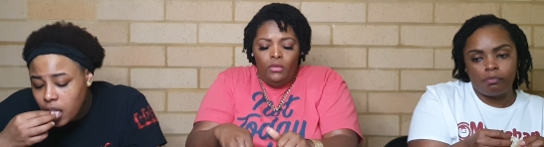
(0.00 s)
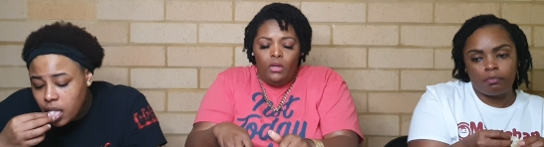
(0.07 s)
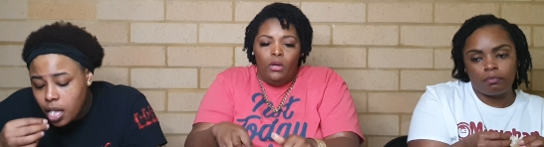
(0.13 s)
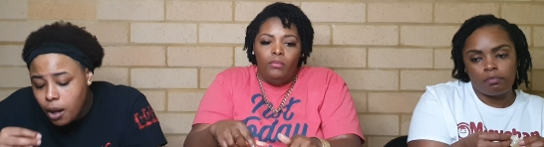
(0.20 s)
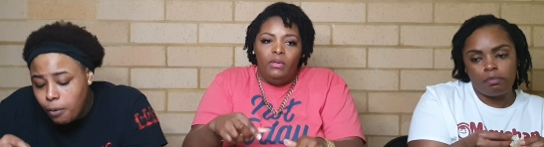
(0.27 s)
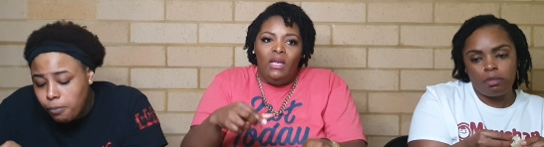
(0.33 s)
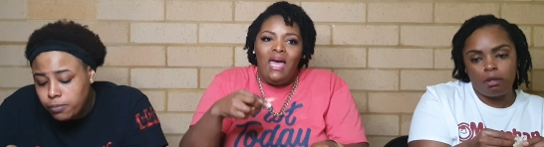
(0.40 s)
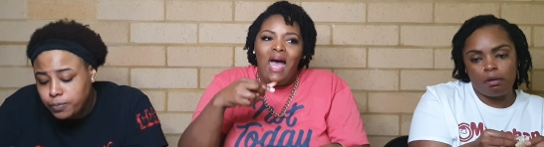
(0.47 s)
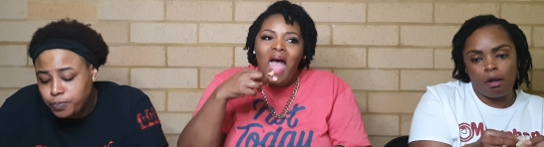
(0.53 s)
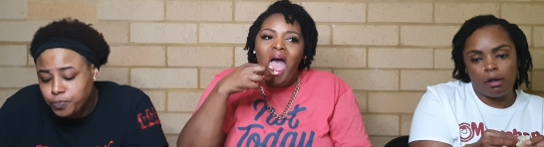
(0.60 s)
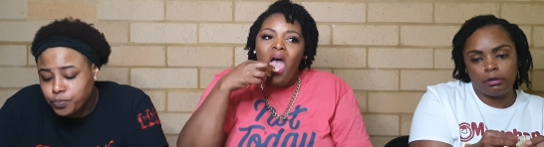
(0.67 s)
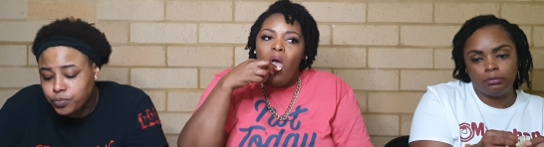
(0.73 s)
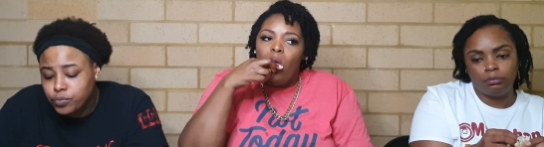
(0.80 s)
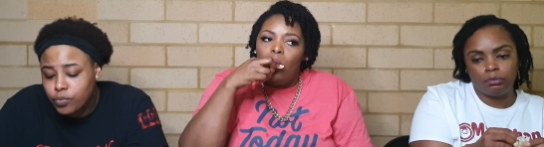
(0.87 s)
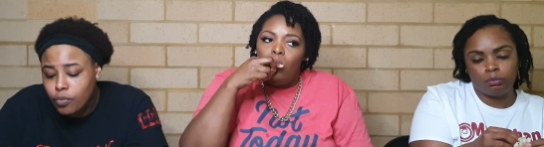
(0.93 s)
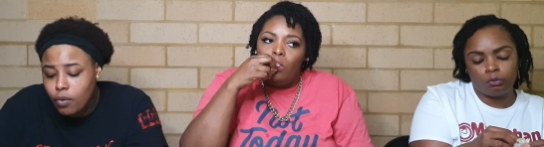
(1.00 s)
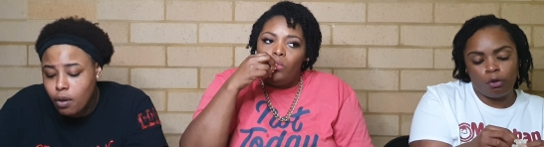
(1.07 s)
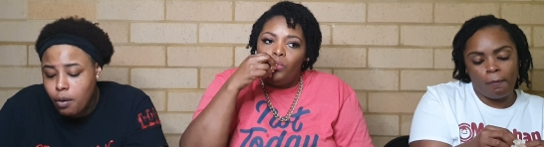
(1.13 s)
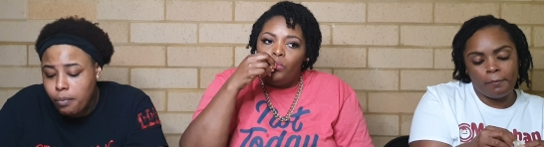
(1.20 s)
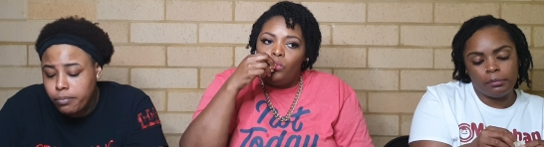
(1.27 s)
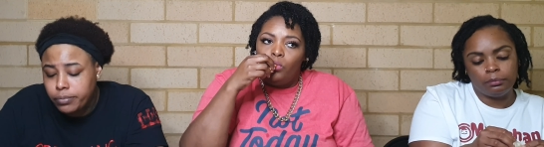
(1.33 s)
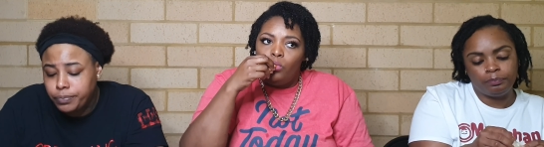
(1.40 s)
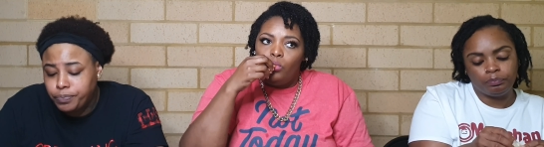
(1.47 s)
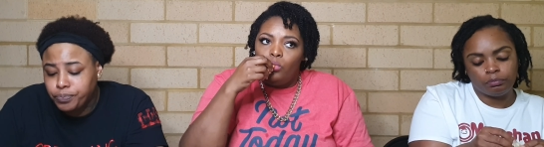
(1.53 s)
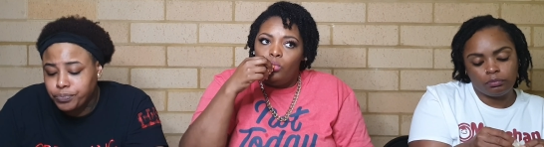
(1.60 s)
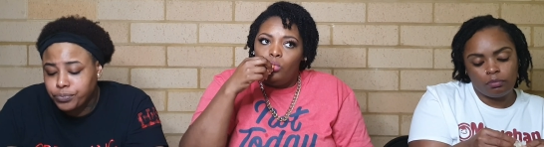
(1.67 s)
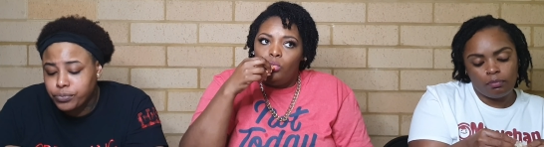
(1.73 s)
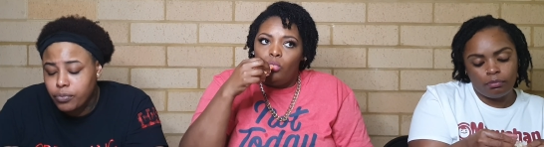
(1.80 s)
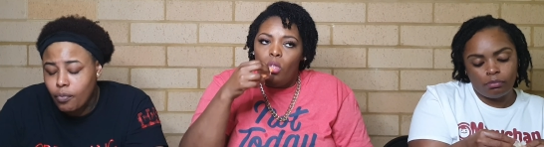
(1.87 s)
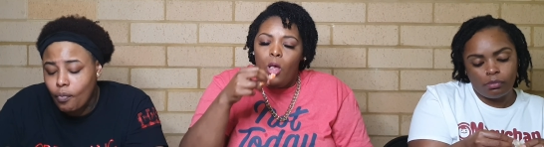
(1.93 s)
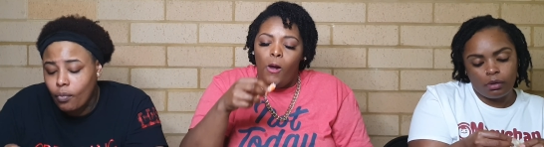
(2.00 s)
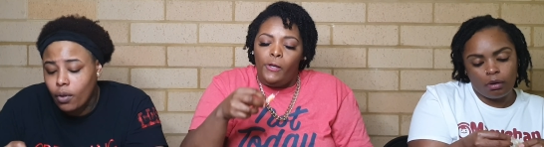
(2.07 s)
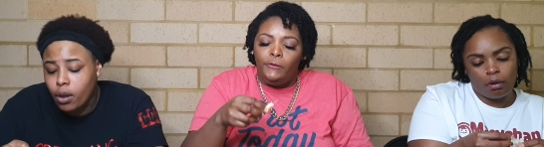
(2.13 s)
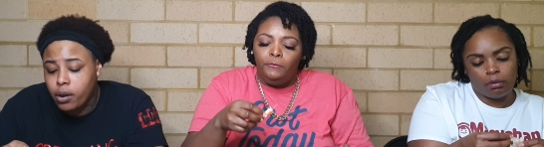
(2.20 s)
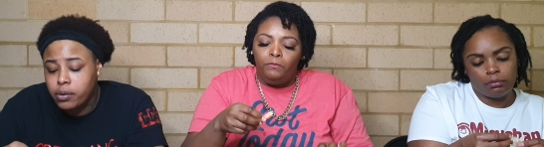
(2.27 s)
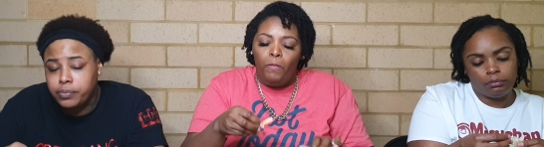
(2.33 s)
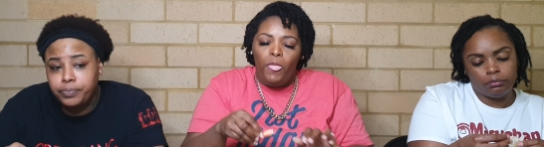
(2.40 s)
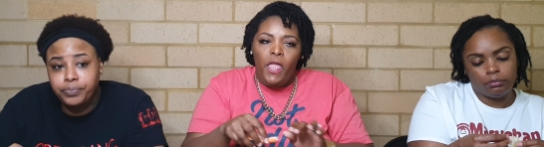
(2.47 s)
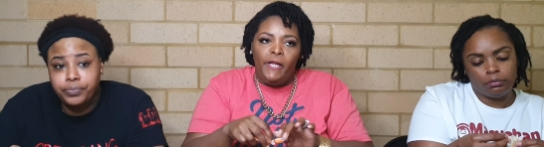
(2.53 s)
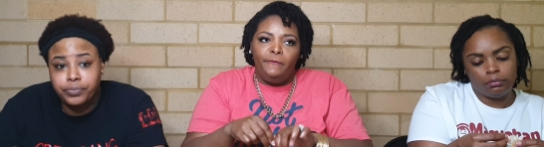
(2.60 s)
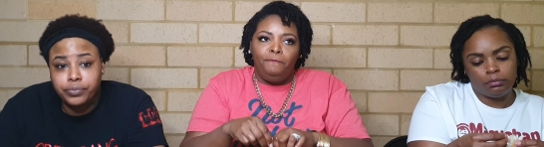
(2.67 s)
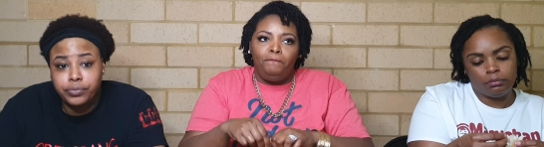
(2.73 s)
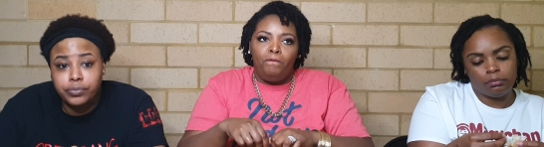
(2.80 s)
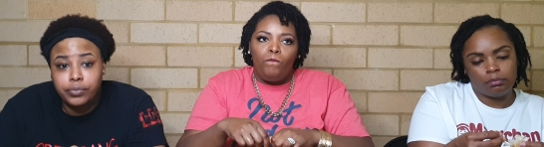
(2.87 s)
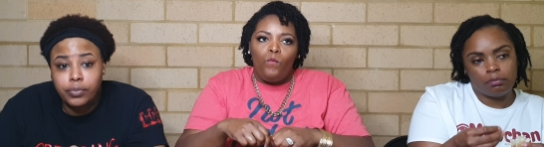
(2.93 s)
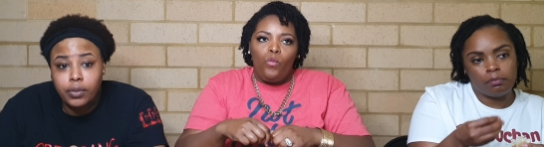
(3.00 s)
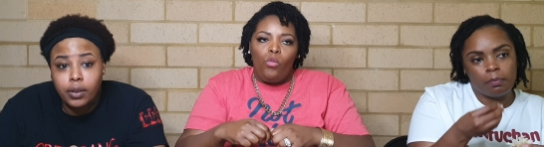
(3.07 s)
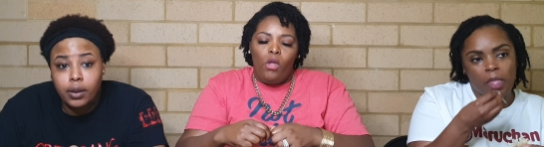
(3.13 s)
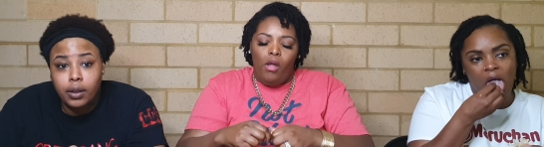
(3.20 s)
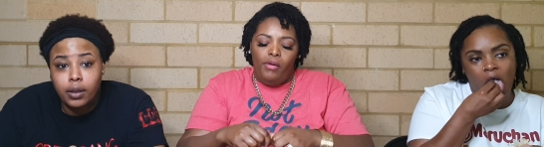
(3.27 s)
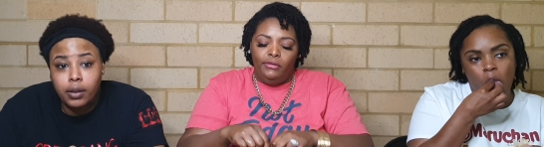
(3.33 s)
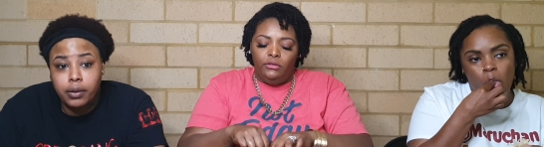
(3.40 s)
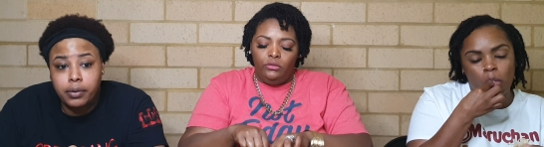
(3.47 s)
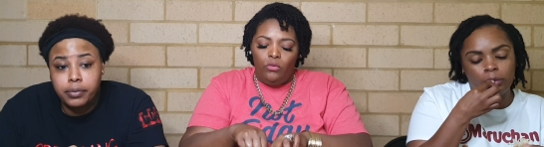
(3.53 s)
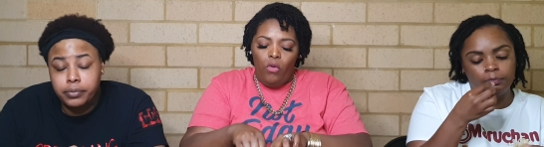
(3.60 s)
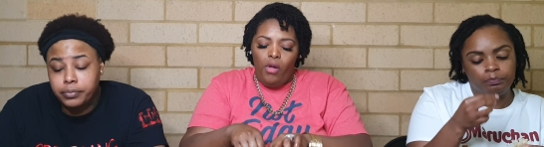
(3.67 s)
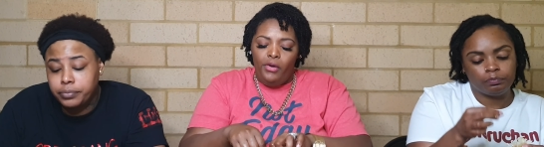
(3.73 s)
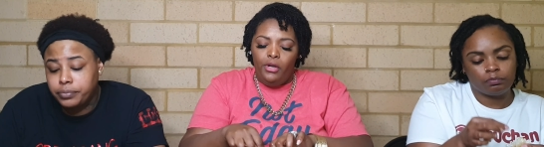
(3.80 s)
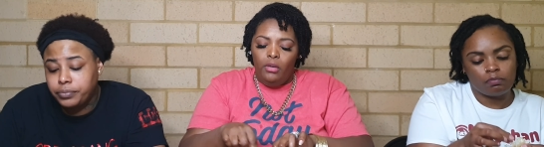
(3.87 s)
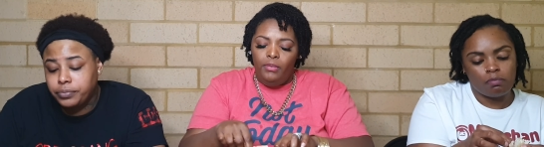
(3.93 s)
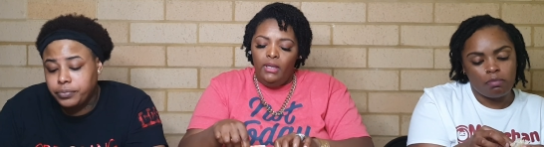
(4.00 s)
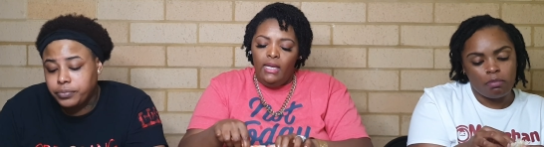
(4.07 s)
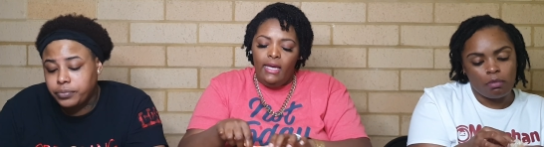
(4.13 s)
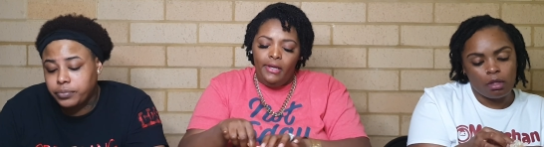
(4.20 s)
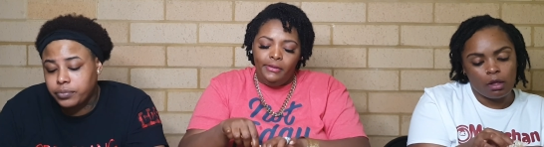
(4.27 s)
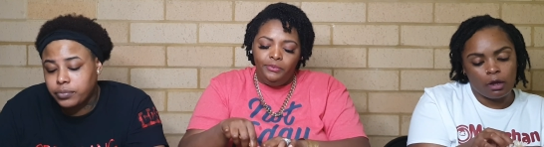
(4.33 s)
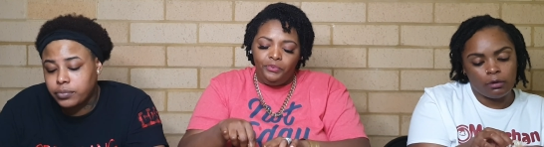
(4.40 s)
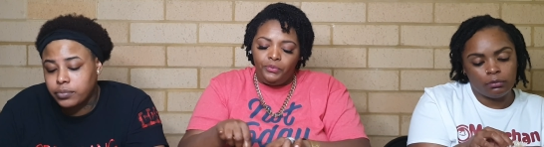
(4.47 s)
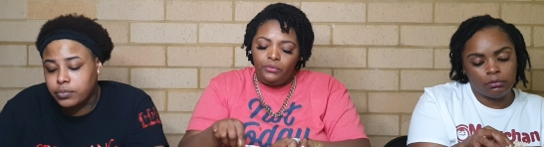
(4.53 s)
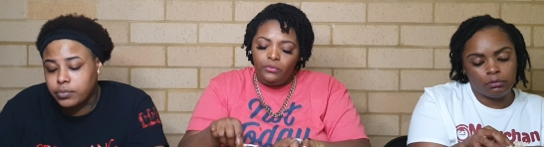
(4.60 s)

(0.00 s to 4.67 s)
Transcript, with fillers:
Speaker 1: Don't be like. We live here and we can't find the scissors. Don't be that.